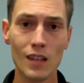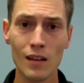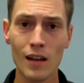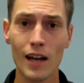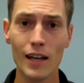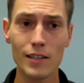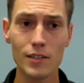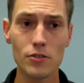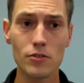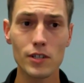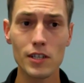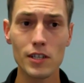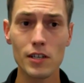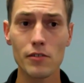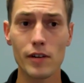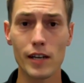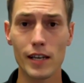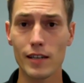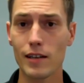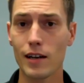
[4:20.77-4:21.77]
I do
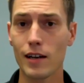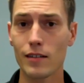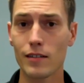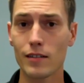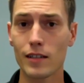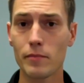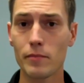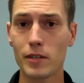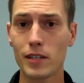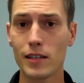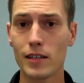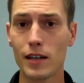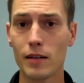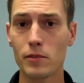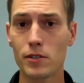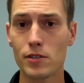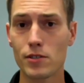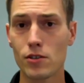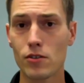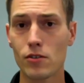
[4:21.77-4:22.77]
curate on a limited
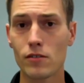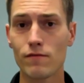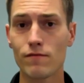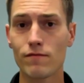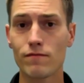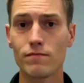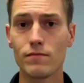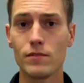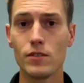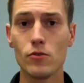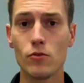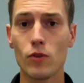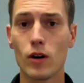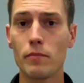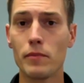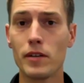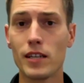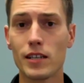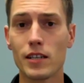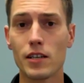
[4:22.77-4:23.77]
number. So if you want
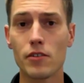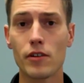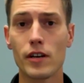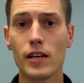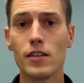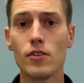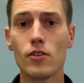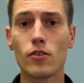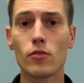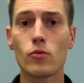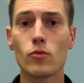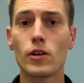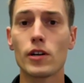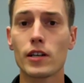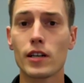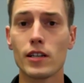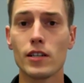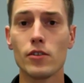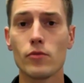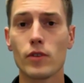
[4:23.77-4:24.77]
me to curate your
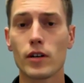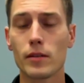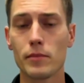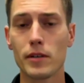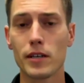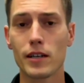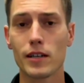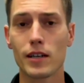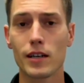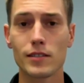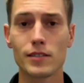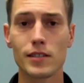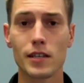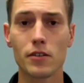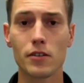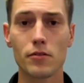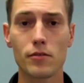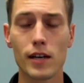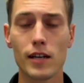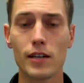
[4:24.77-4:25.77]
work and you want to be a
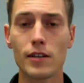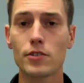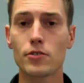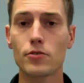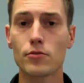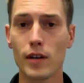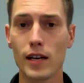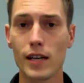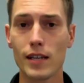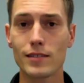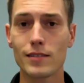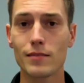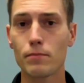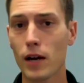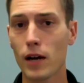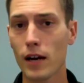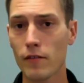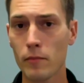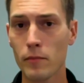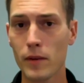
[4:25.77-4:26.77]
content creator, great,
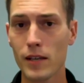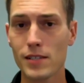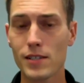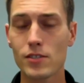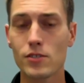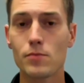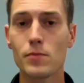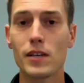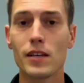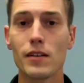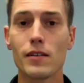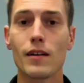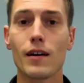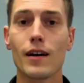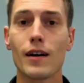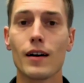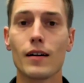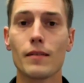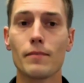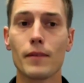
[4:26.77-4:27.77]
private message me.
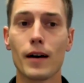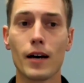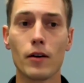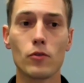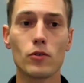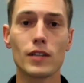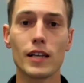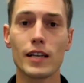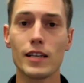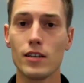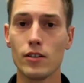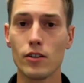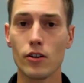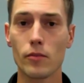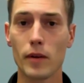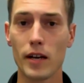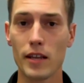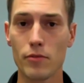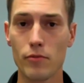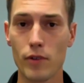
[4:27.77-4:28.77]
I will let you know
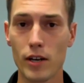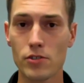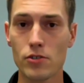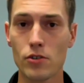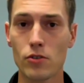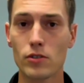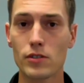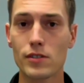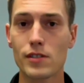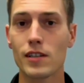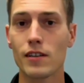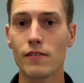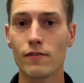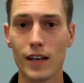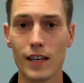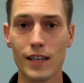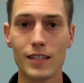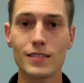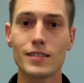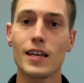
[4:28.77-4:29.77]
my thresholds and if
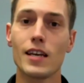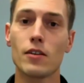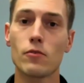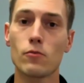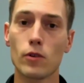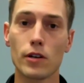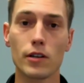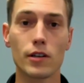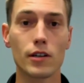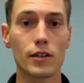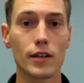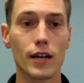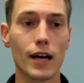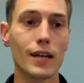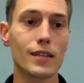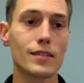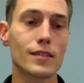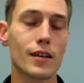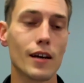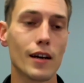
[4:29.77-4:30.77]
I can take work or
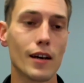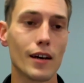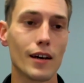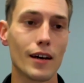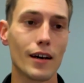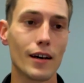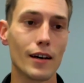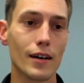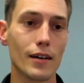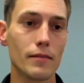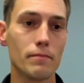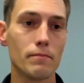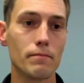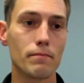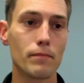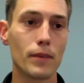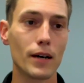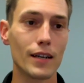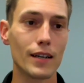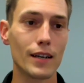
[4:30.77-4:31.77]
not.
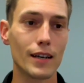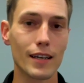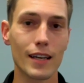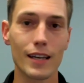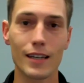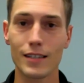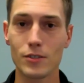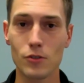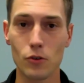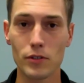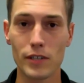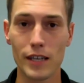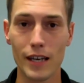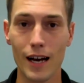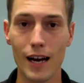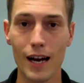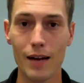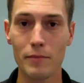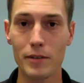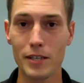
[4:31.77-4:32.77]
But again, it's only a
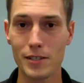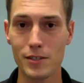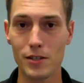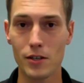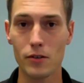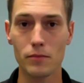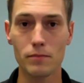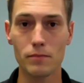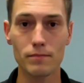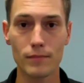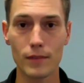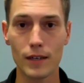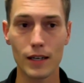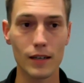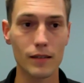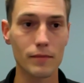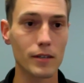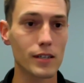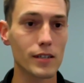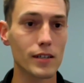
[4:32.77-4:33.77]
hobby, so
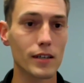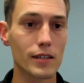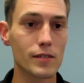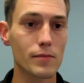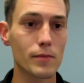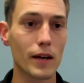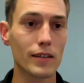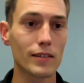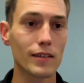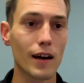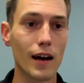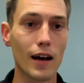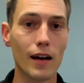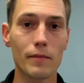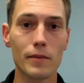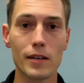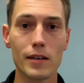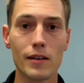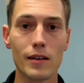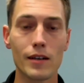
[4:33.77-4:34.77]
expect
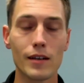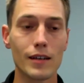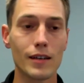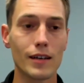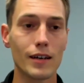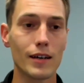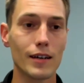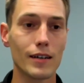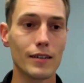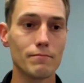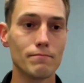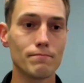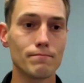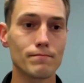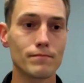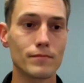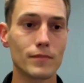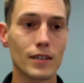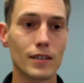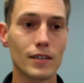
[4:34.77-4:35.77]
hobby
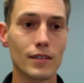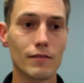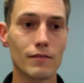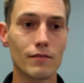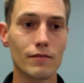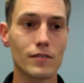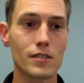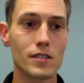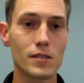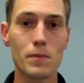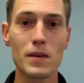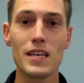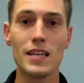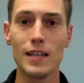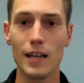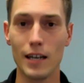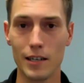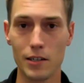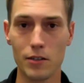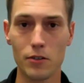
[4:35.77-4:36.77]
speed
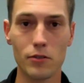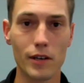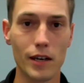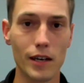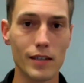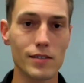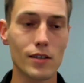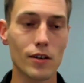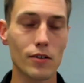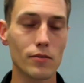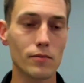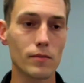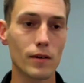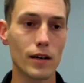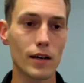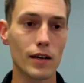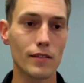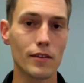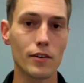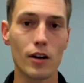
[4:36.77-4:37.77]
on it, okay? So
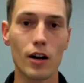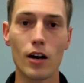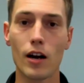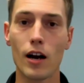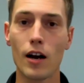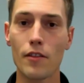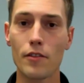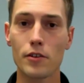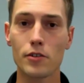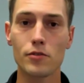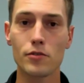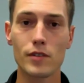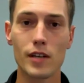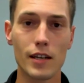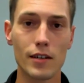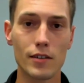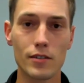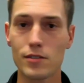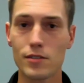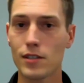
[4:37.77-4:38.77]
there are other
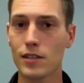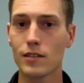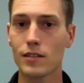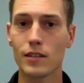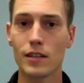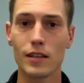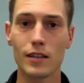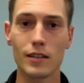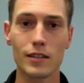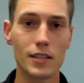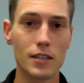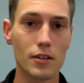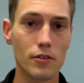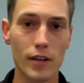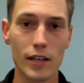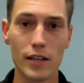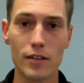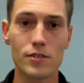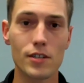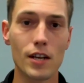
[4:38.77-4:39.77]
creators and
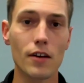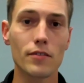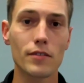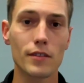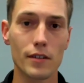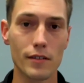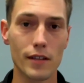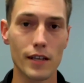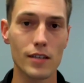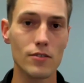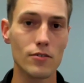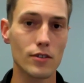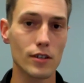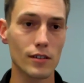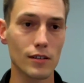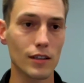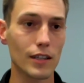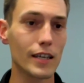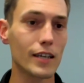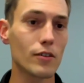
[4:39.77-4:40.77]
curators out there that you
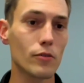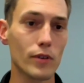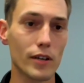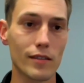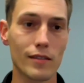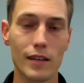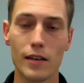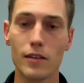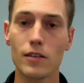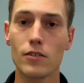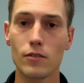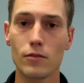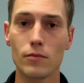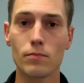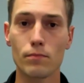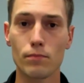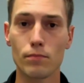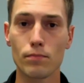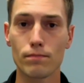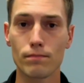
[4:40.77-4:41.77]
can link with that you'll
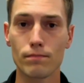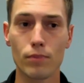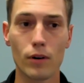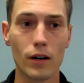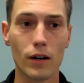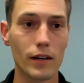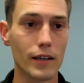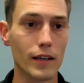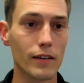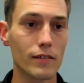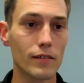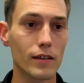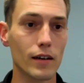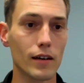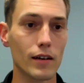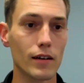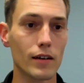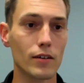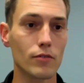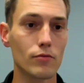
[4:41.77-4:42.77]
probably get
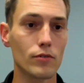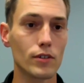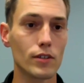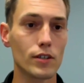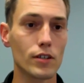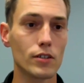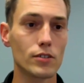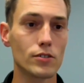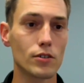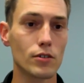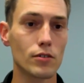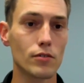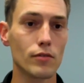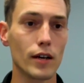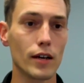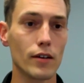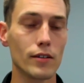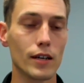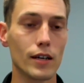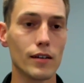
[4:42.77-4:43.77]
a really good
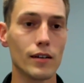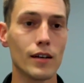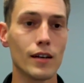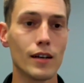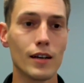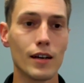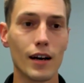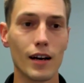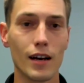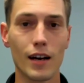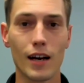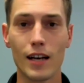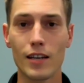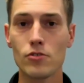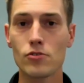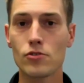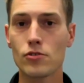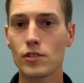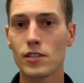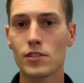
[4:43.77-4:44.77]
turnaround on. I
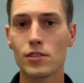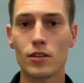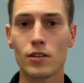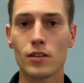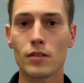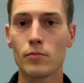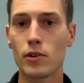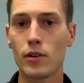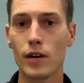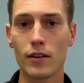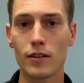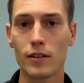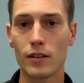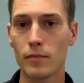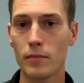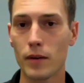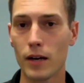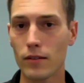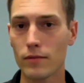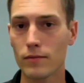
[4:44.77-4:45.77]
usually turn them around in
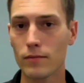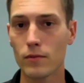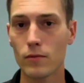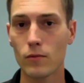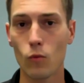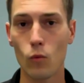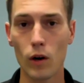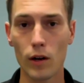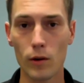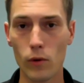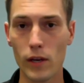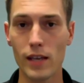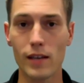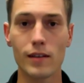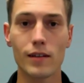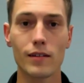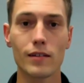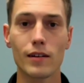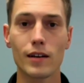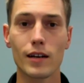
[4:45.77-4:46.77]
about 1 week.
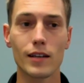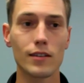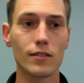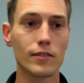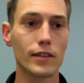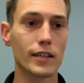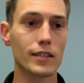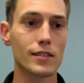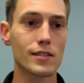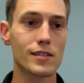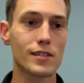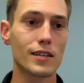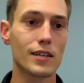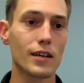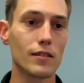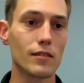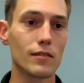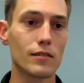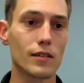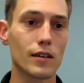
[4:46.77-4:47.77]
I don't like to sit
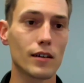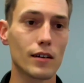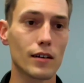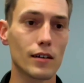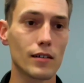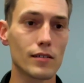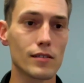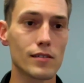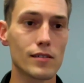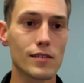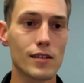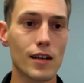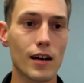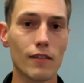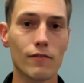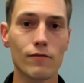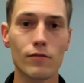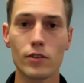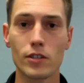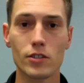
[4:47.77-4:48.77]
on stock
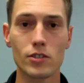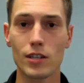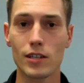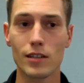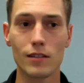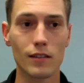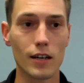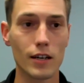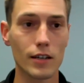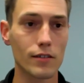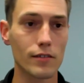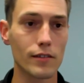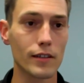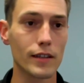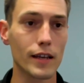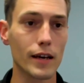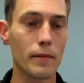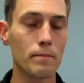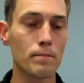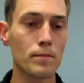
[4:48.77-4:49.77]
footage any longer than
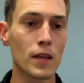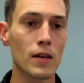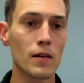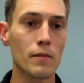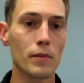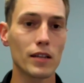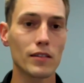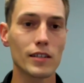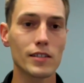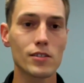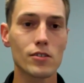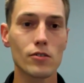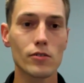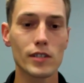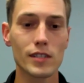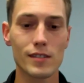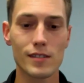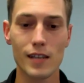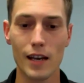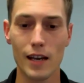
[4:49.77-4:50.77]
that. But let's go
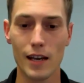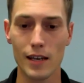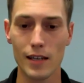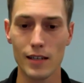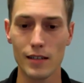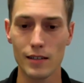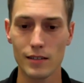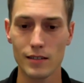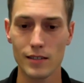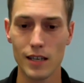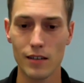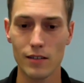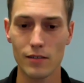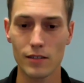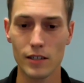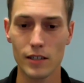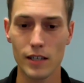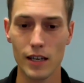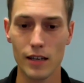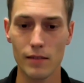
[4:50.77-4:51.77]
inside, take a
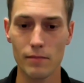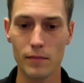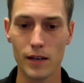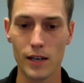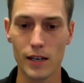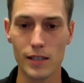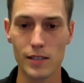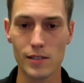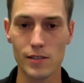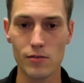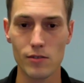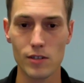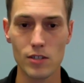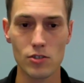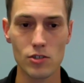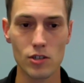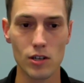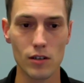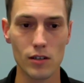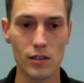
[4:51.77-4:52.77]
look at my screen
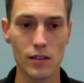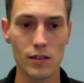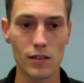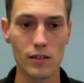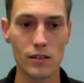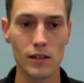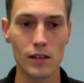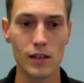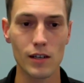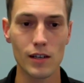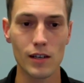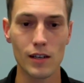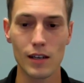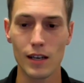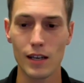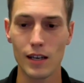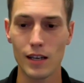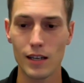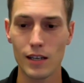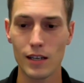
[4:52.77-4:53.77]
share here.
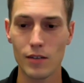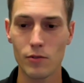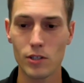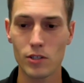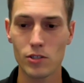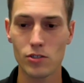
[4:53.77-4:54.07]
And I want to